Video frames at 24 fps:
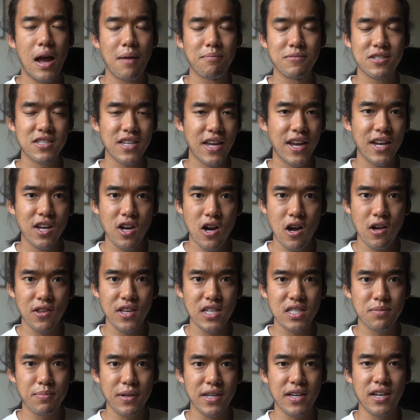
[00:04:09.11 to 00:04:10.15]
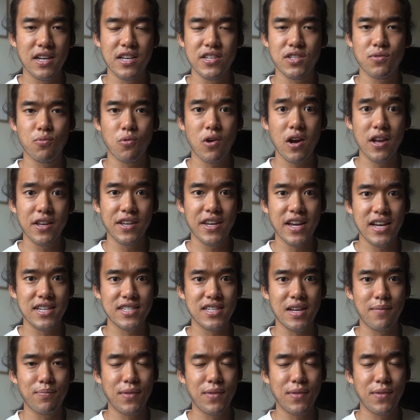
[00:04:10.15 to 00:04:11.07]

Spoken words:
I'm saying all this because, one, yes,